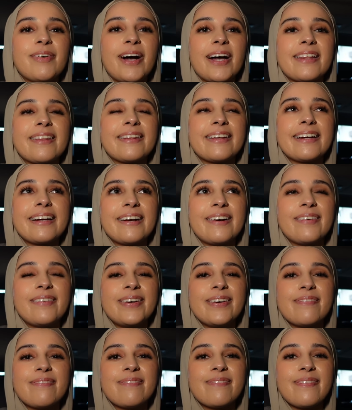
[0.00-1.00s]
But I think
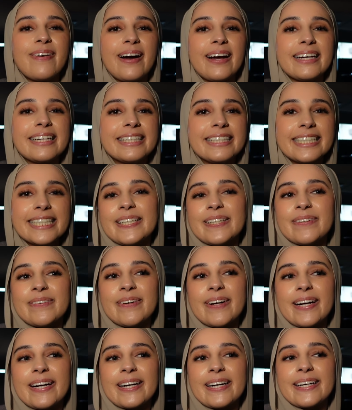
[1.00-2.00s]
we might
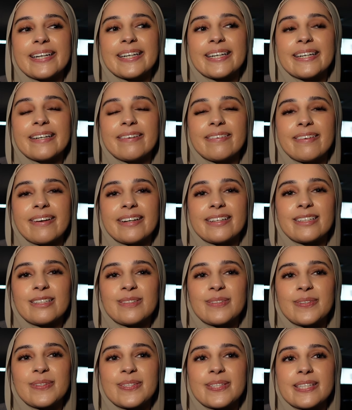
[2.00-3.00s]
wear Afghani
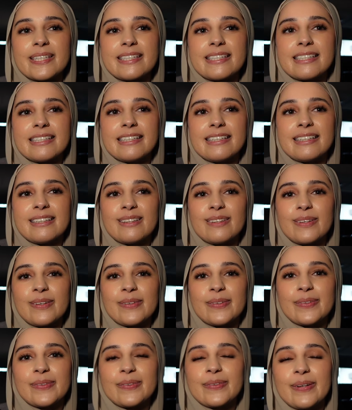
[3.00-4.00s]
suits this Eid
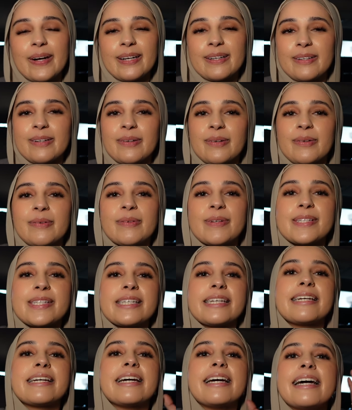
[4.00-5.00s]
though, I don't know, we'll
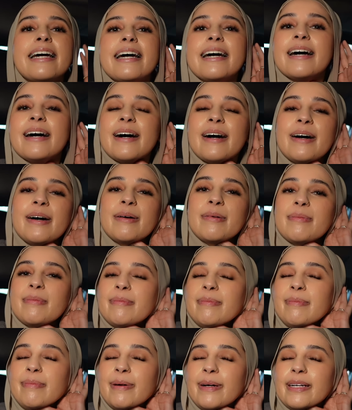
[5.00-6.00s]
see.
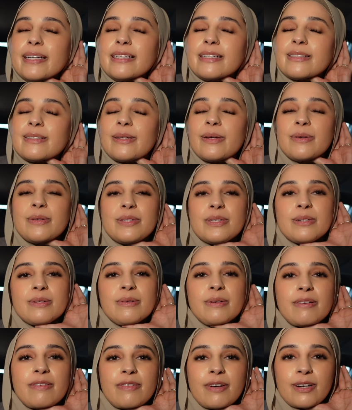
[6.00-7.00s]
But it's close
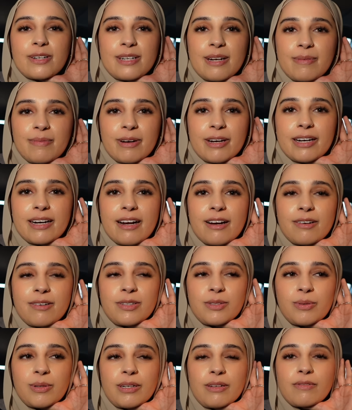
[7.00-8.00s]
to iftar time right now. I
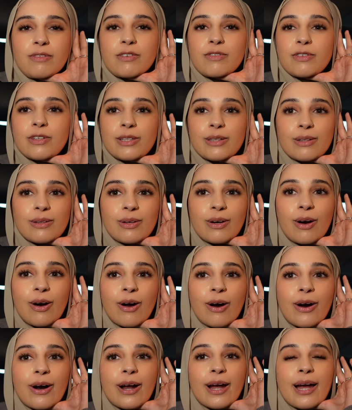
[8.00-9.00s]
was waiting for Fareed in the
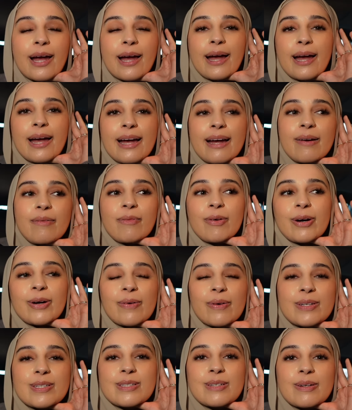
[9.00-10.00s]
car, and we're
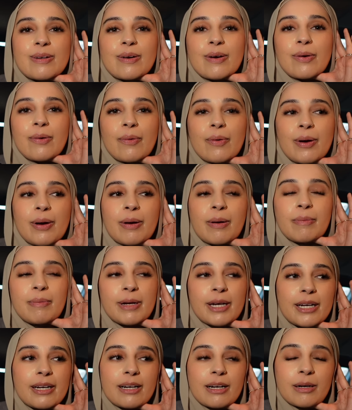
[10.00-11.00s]
going to go
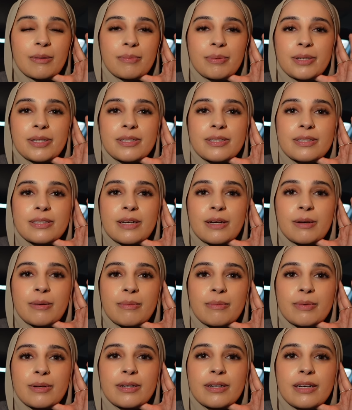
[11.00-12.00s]
pick up
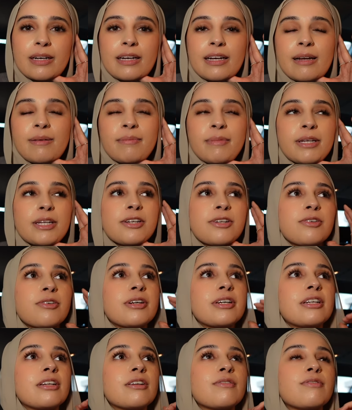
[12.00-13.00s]
some
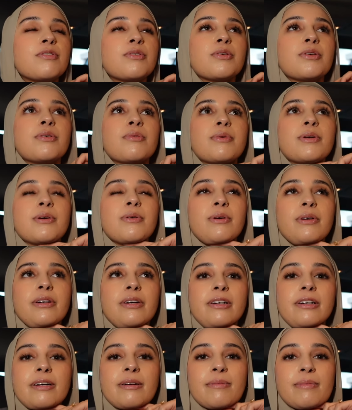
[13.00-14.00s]
Mediterranean food we
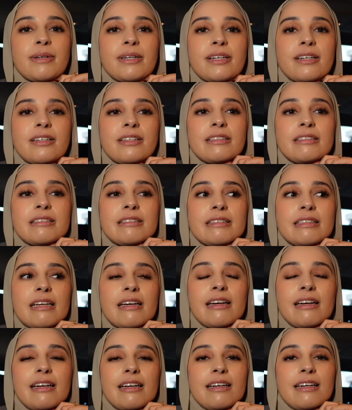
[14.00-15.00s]
ordered, because
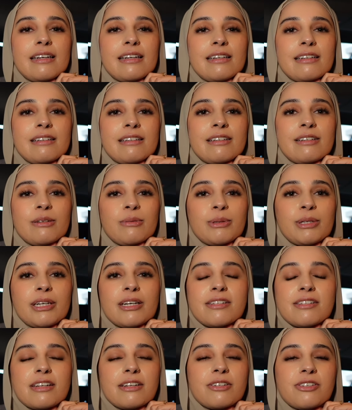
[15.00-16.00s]
nobody
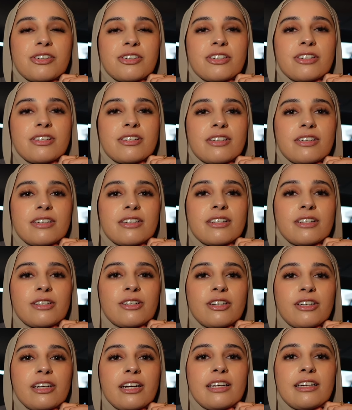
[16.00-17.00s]
has energy to
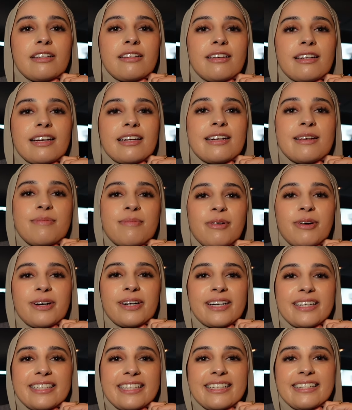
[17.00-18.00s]
cook anything
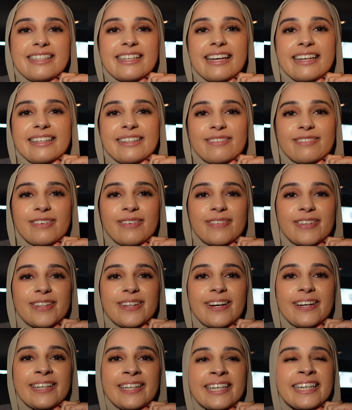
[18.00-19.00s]
anymore because it's the end of
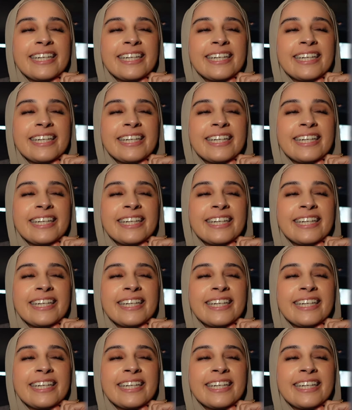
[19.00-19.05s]
Ramadan.